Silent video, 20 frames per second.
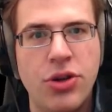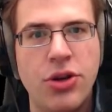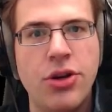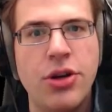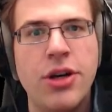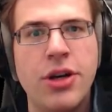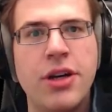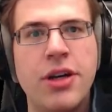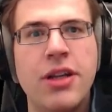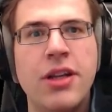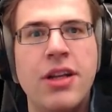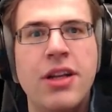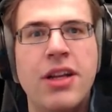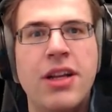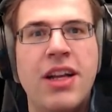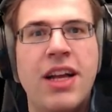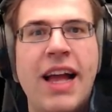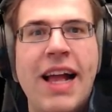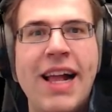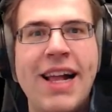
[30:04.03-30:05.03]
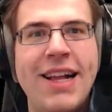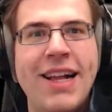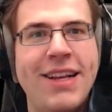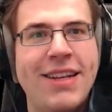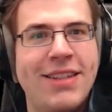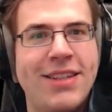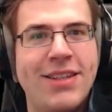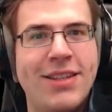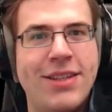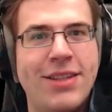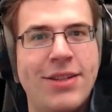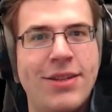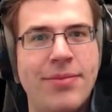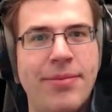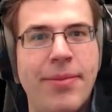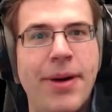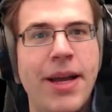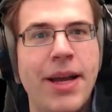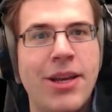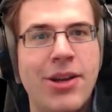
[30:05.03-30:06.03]
her as
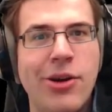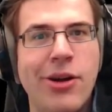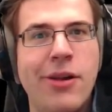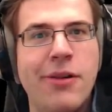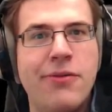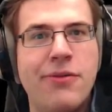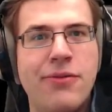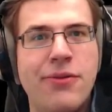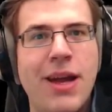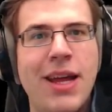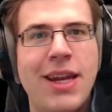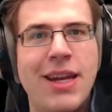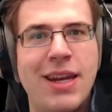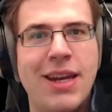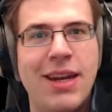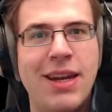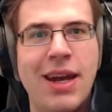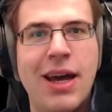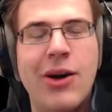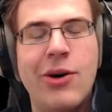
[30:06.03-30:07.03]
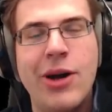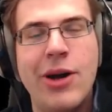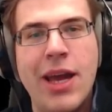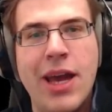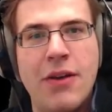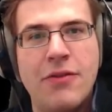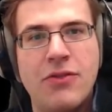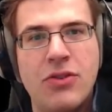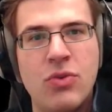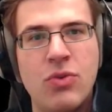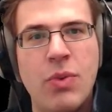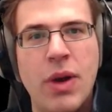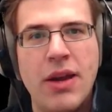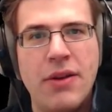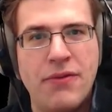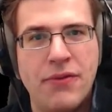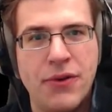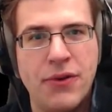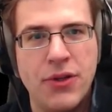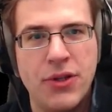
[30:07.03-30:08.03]
my girlfriend and now I have to
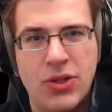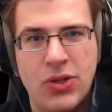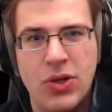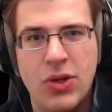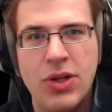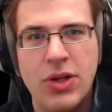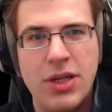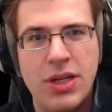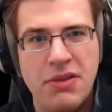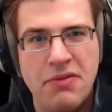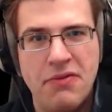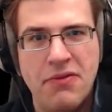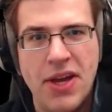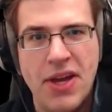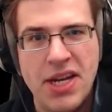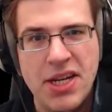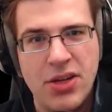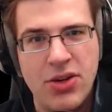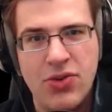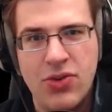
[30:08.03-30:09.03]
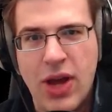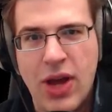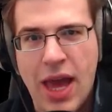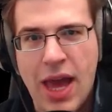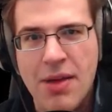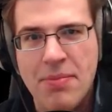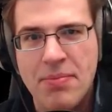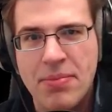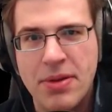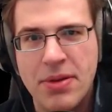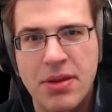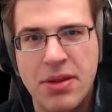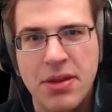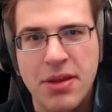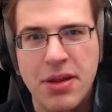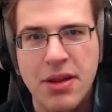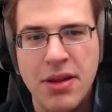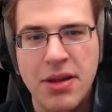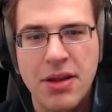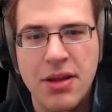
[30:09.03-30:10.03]
wait for a certain event to happen?